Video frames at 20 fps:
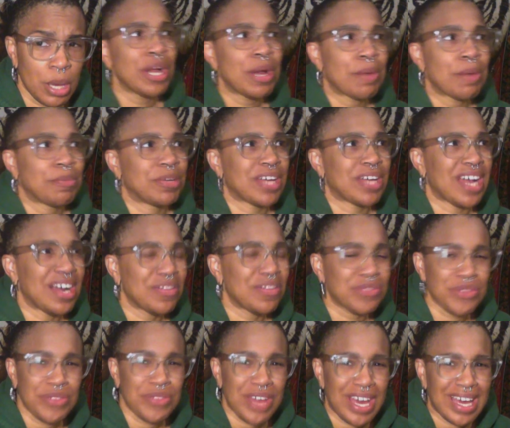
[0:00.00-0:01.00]
But after
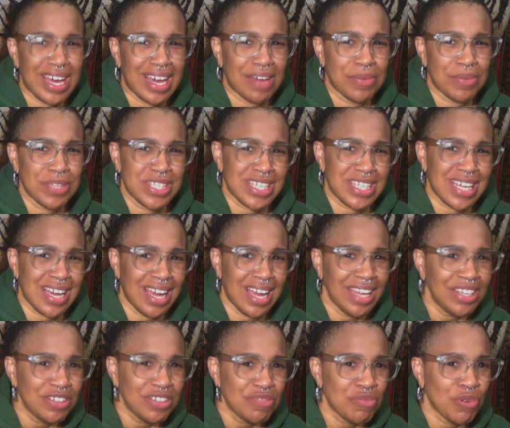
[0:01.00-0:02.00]
that, I was
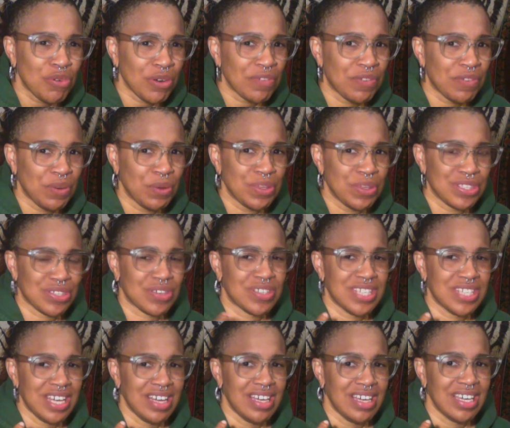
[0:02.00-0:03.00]
kind of more focused on
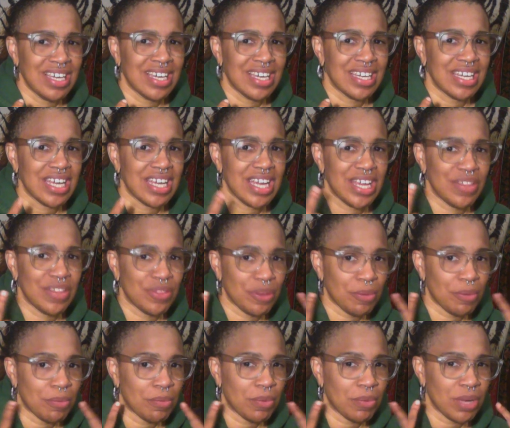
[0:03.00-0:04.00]
taking it in the
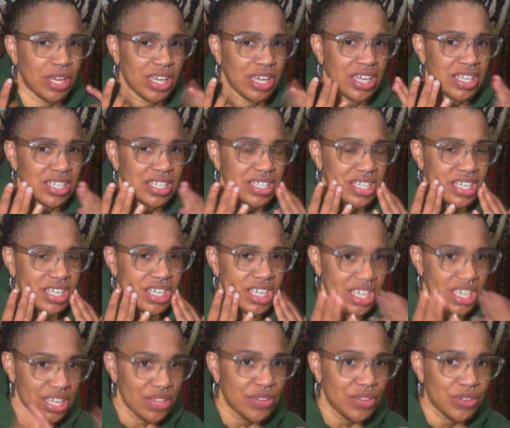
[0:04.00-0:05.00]
in
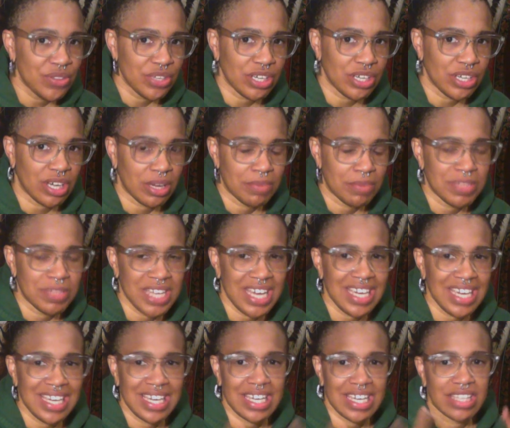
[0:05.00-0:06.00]
eve, um,
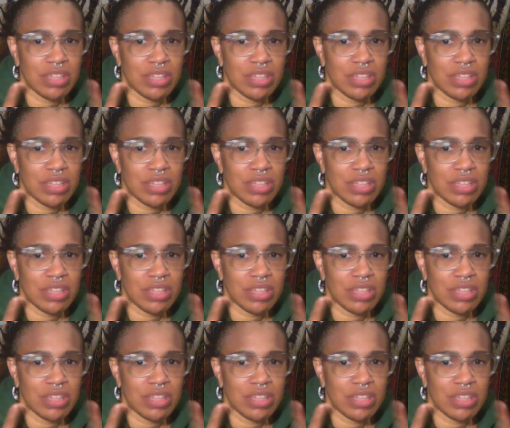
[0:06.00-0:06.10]
taking it in the